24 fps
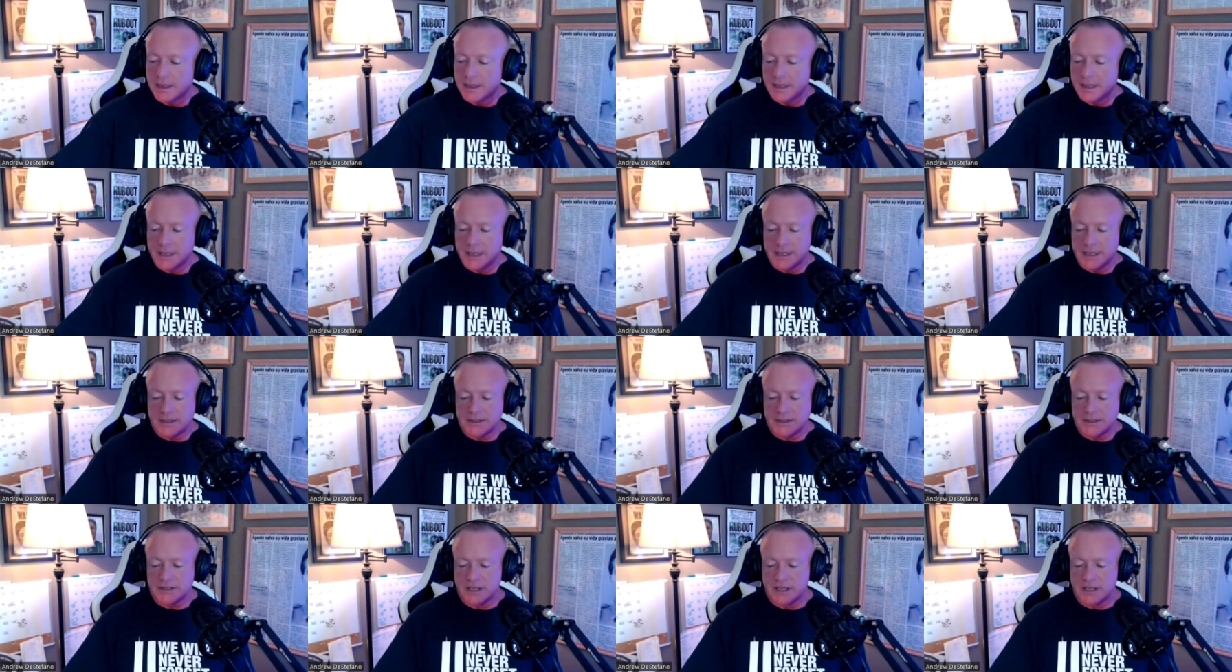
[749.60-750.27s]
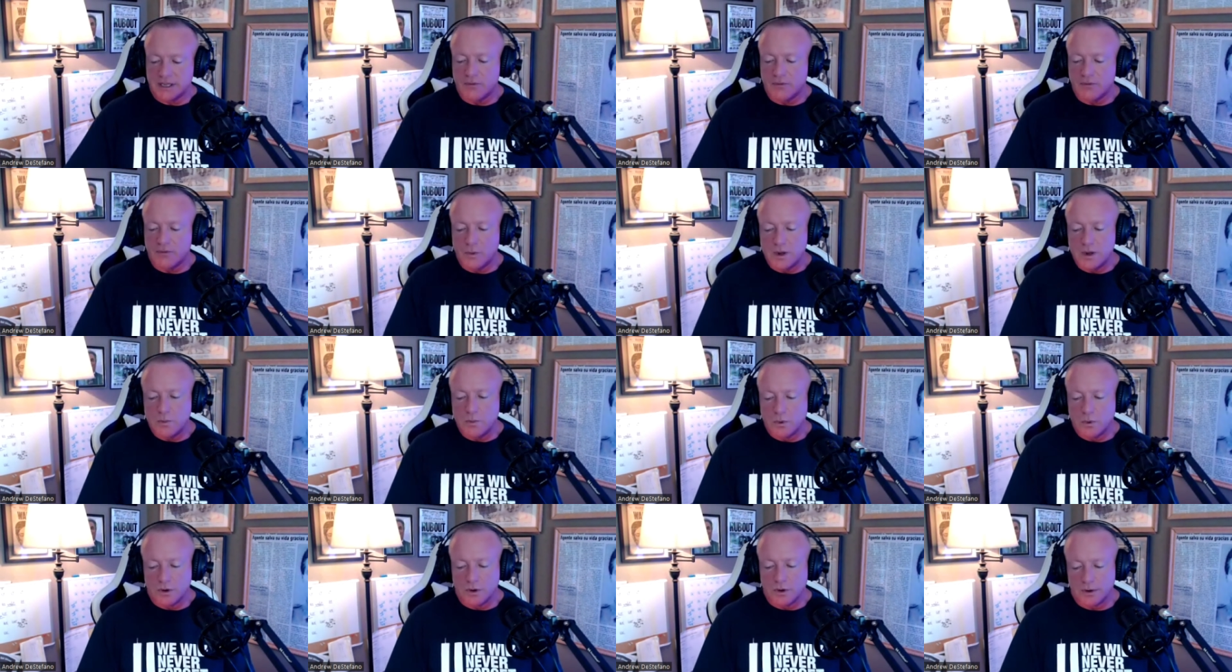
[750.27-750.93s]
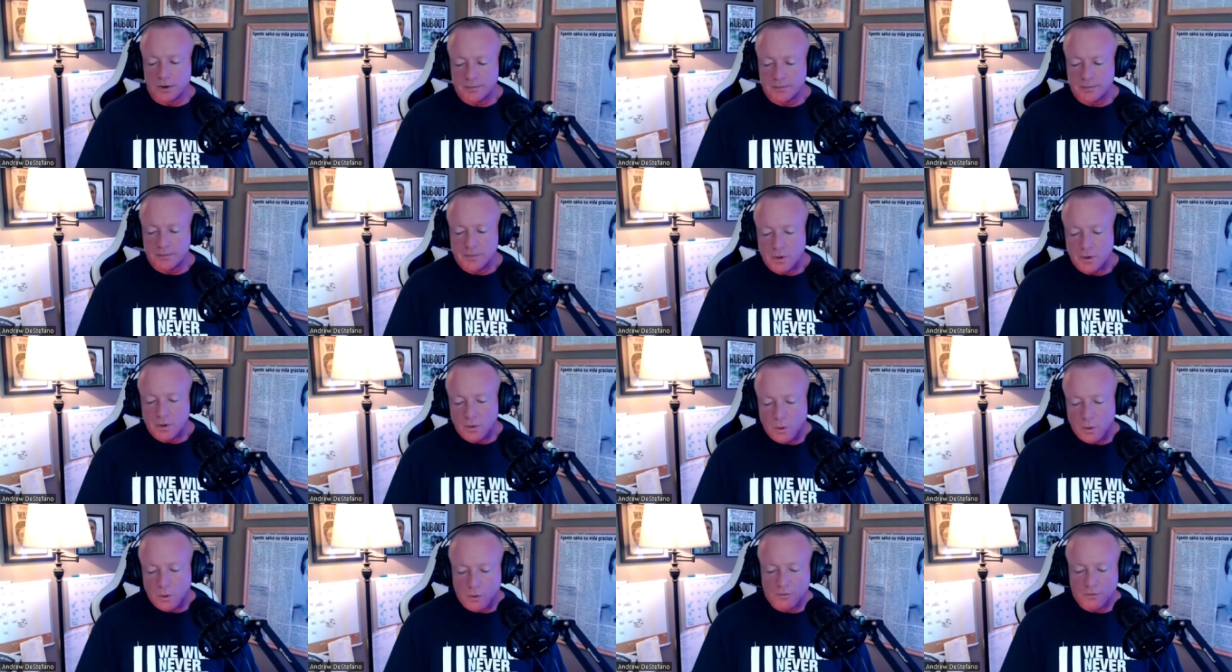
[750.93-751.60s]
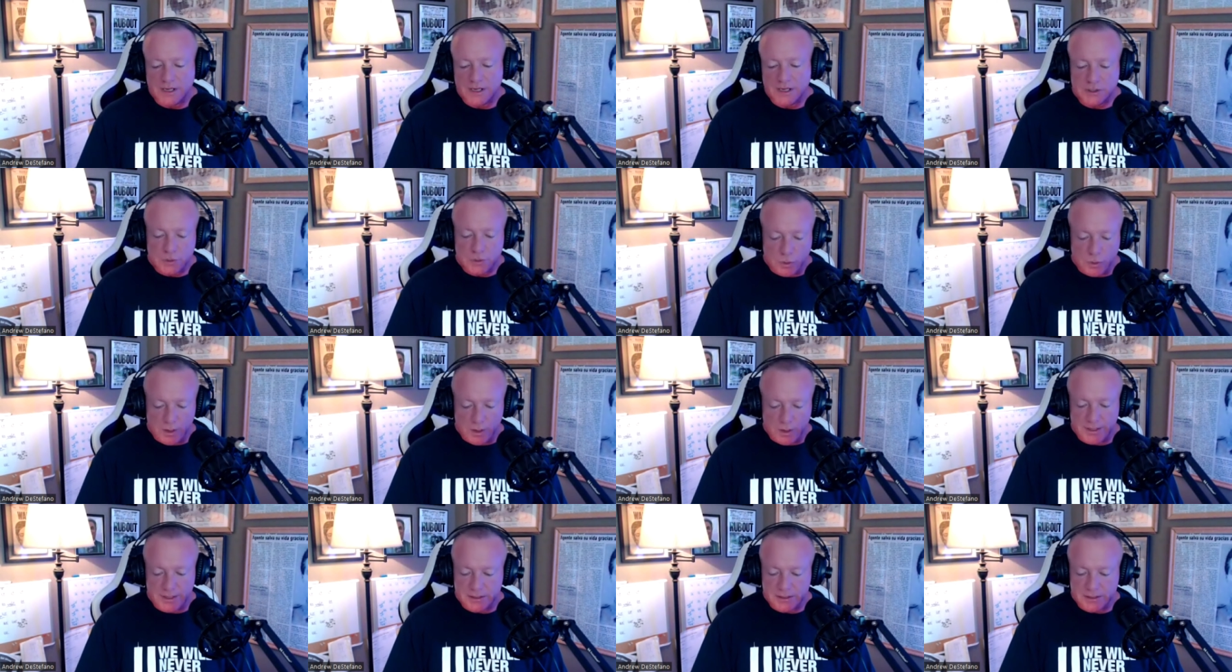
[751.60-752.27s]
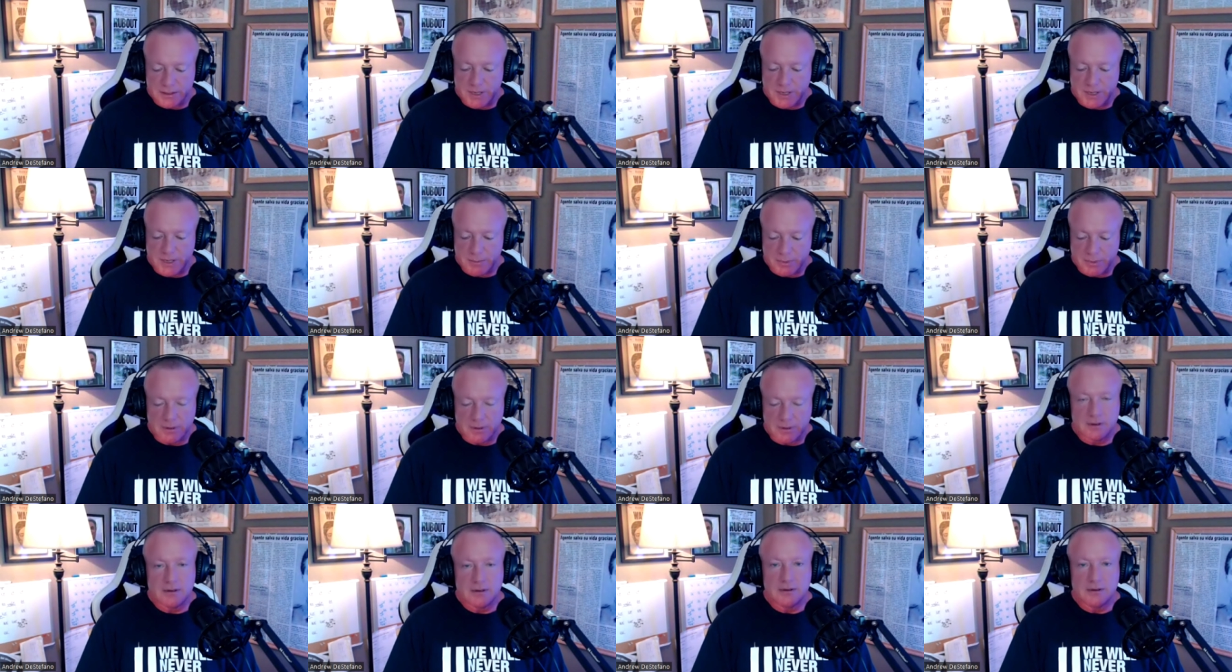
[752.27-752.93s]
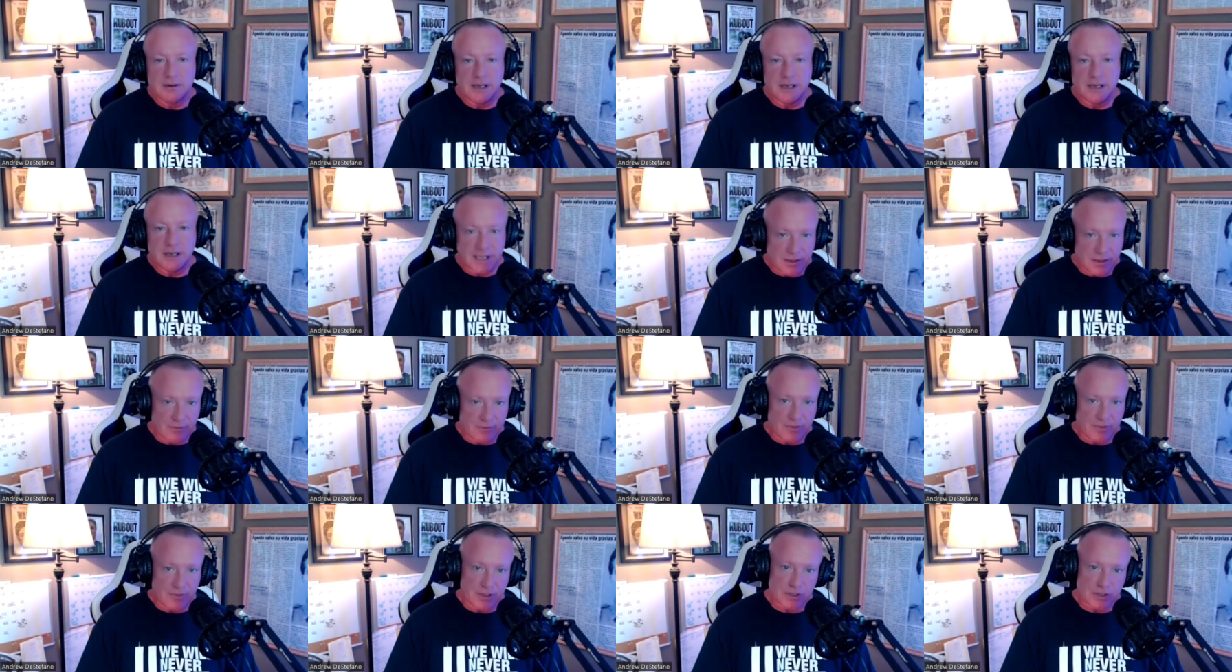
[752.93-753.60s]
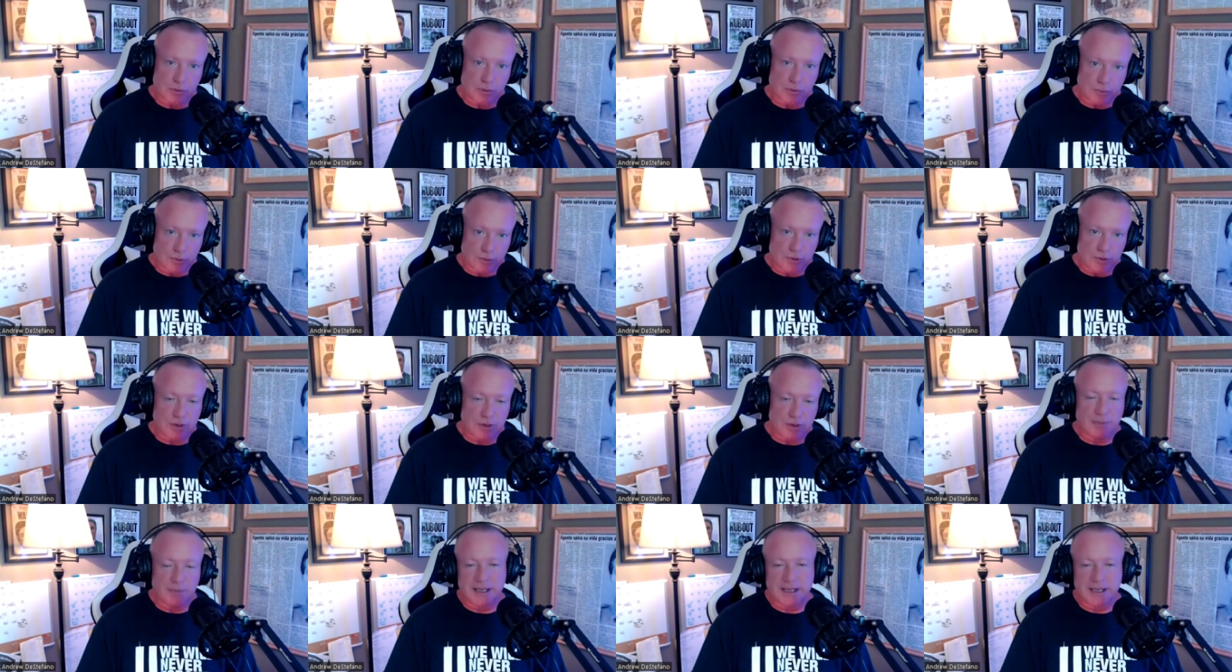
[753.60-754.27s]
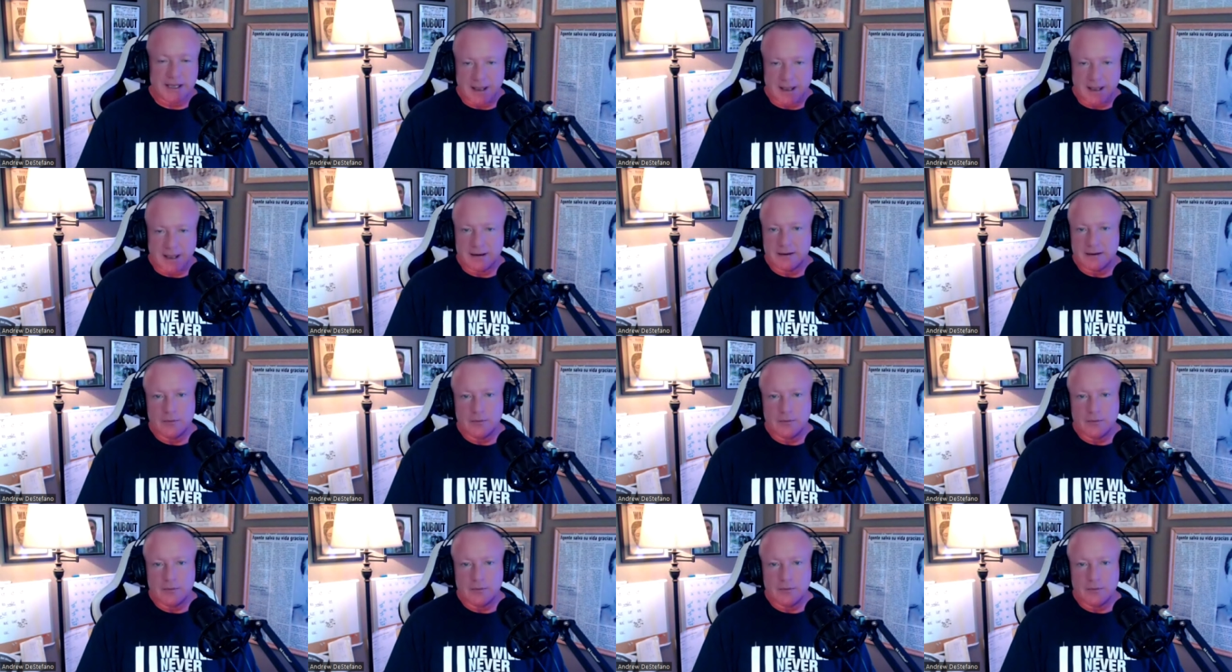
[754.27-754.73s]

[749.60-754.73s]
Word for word: is if we were already talking to people in the village of Brewster, but again,